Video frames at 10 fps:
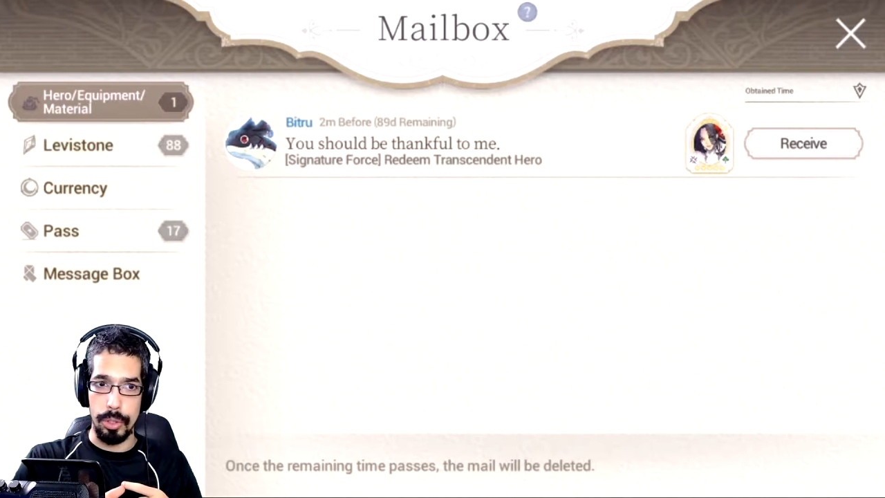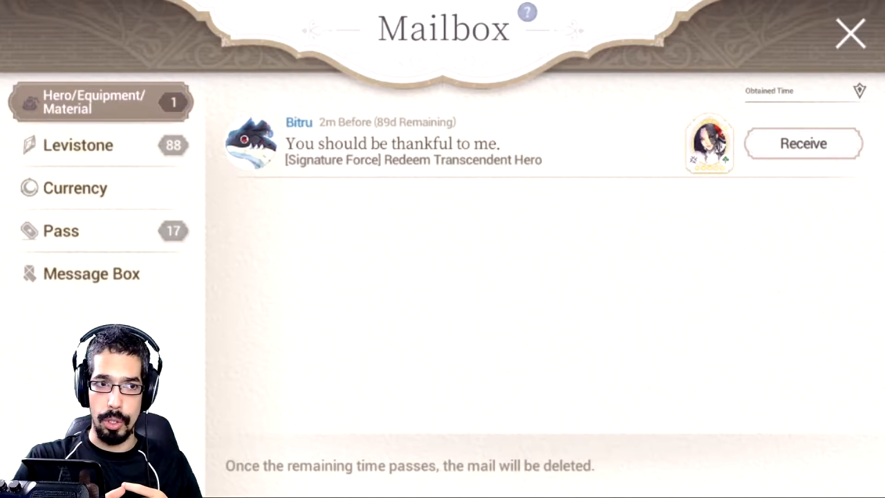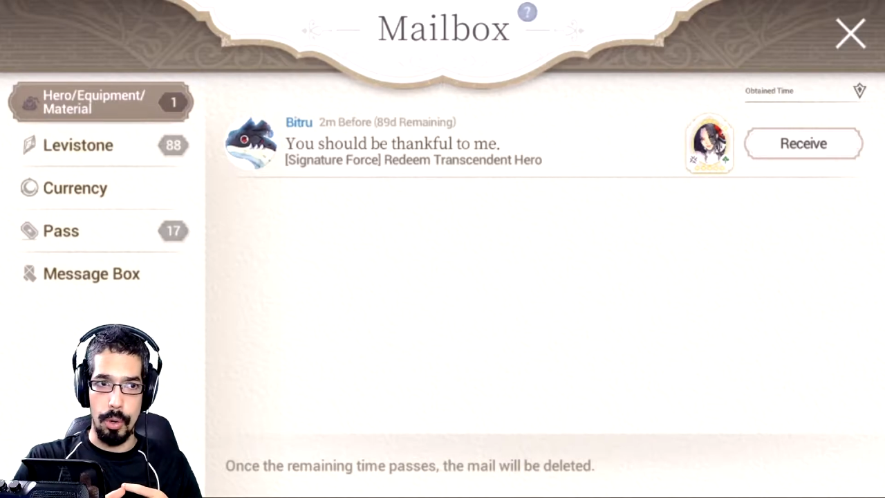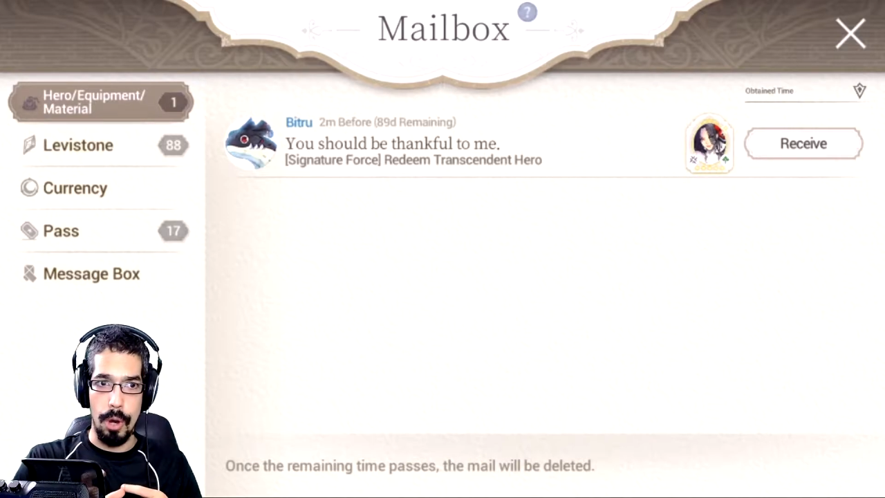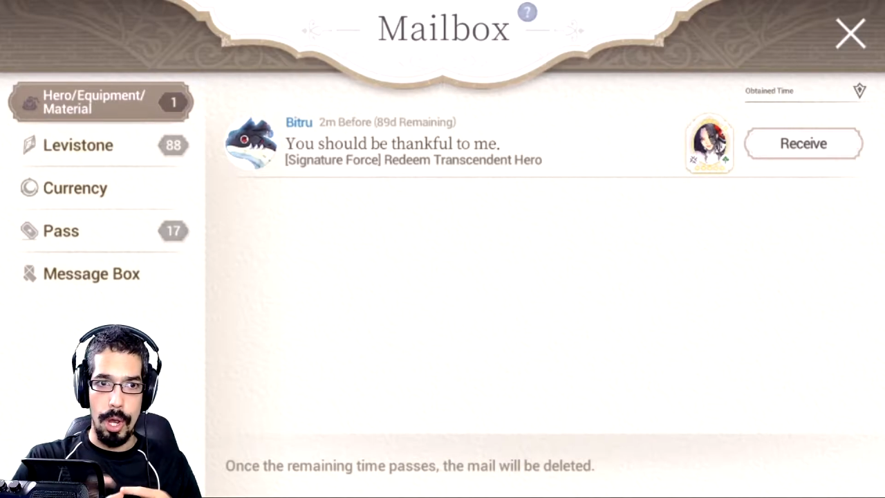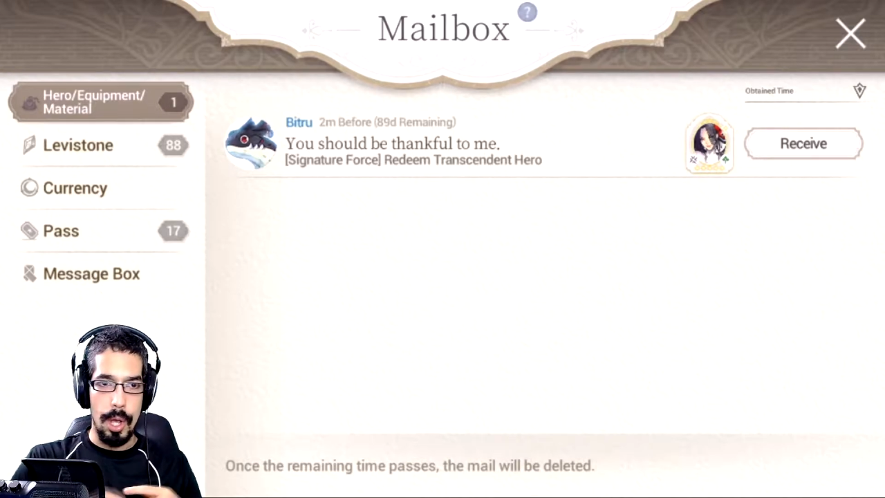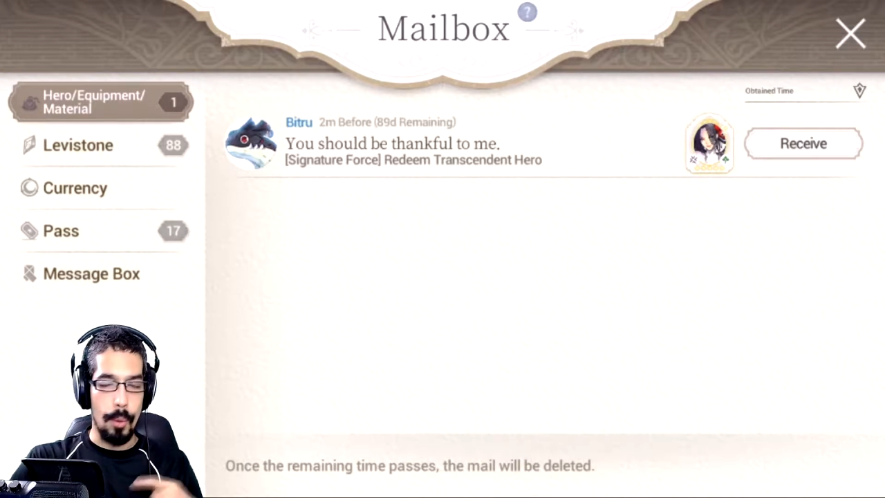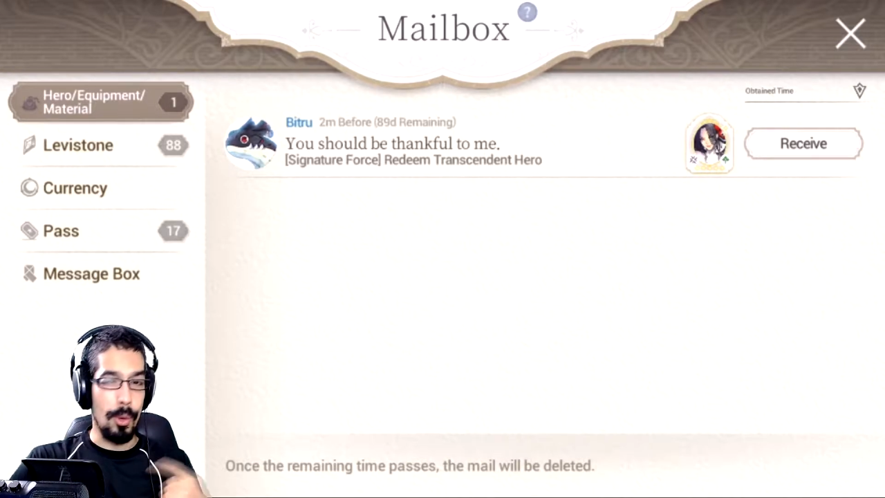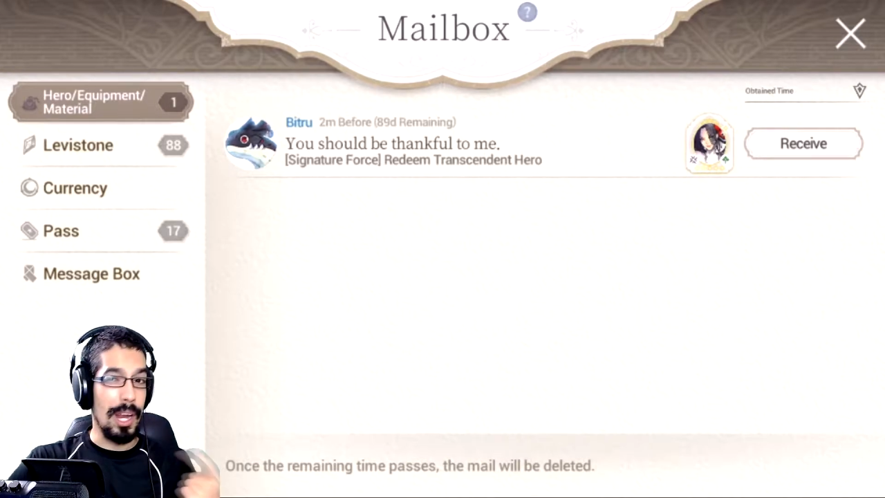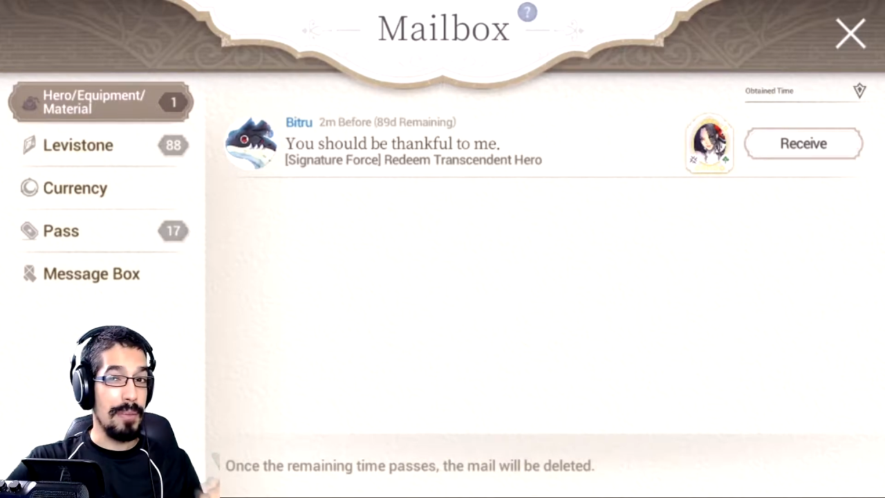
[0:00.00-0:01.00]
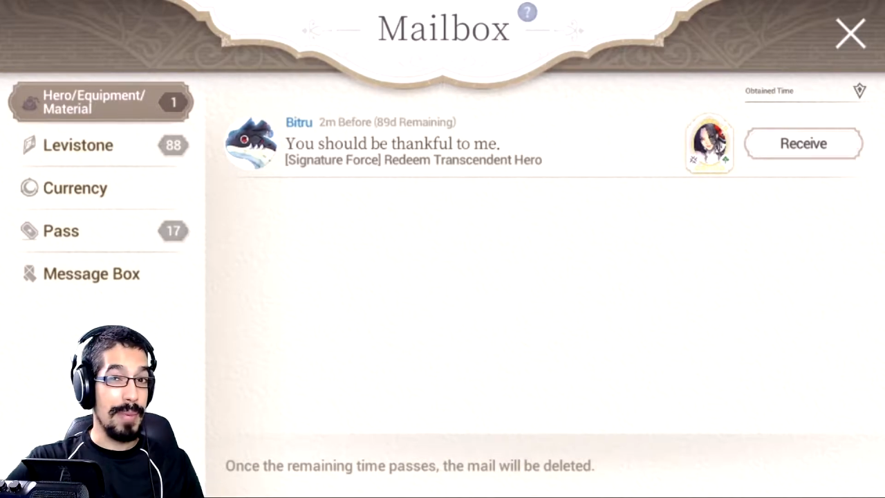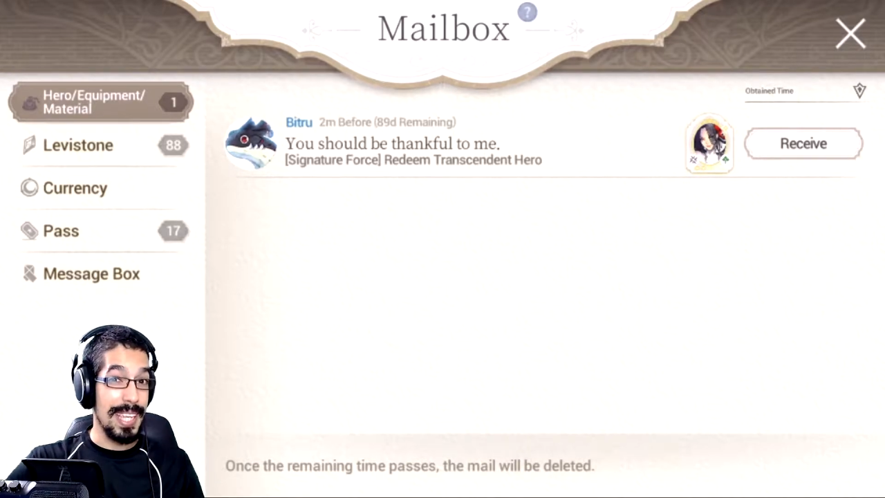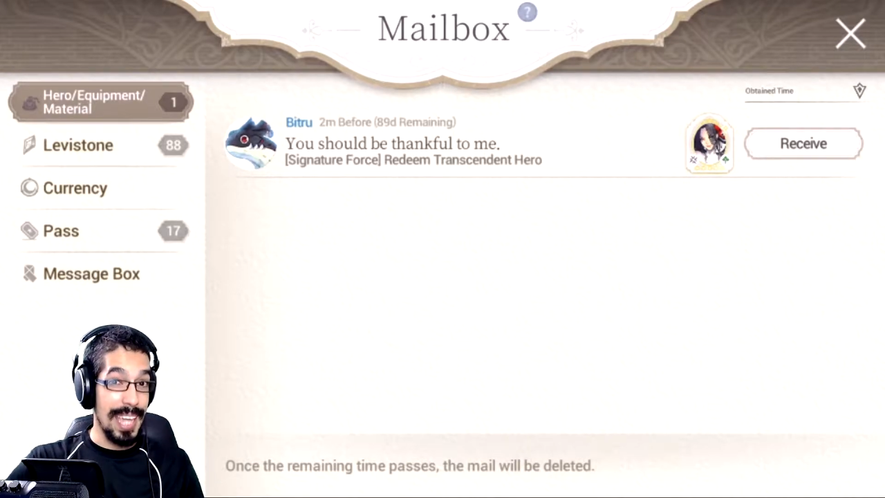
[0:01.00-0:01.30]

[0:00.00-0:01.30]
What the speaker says: So will I be